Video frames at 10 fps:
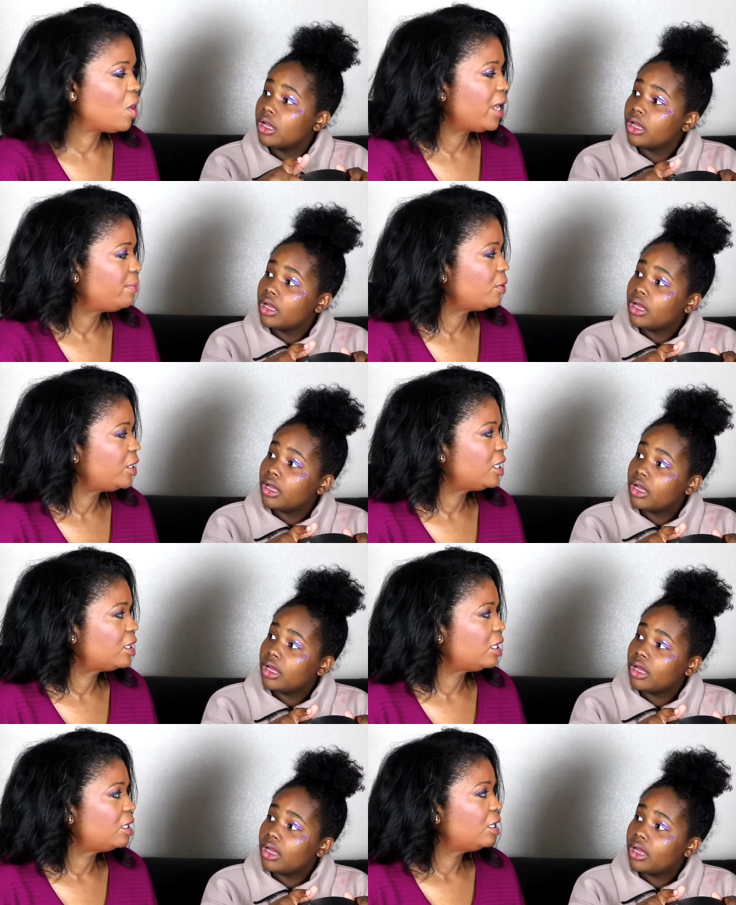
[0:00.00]
Speaker 1: wipe or
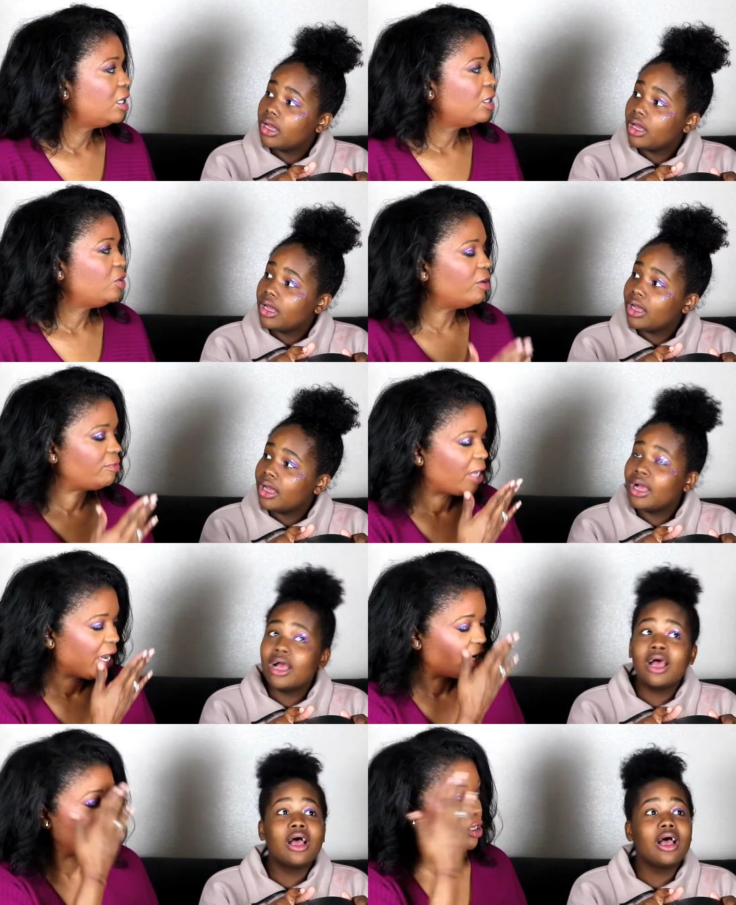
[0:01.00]
nothing. You have to
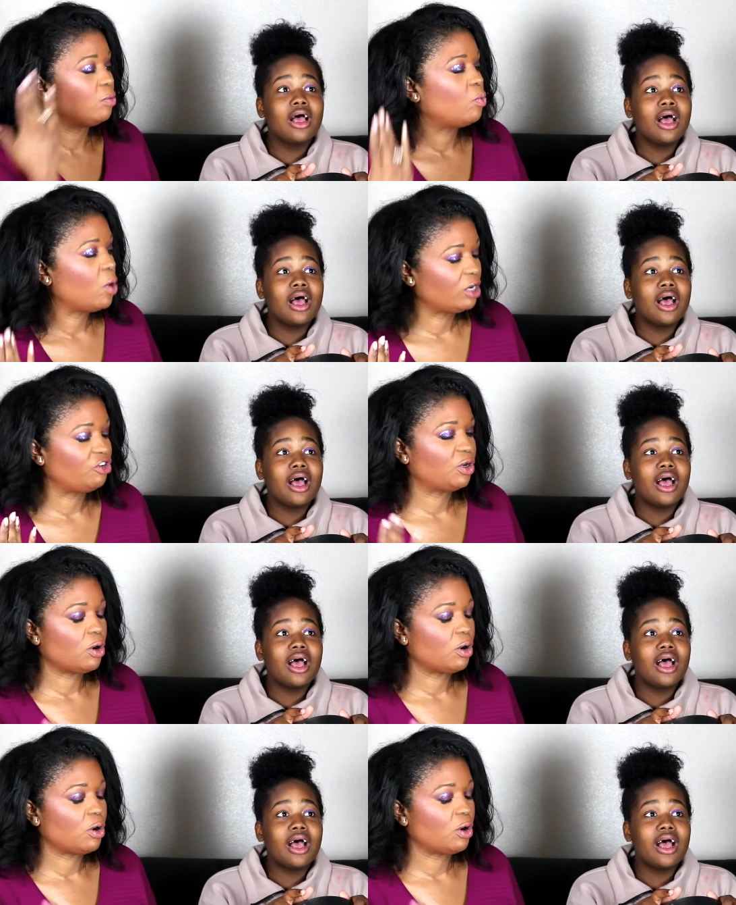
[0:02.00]
actually wash it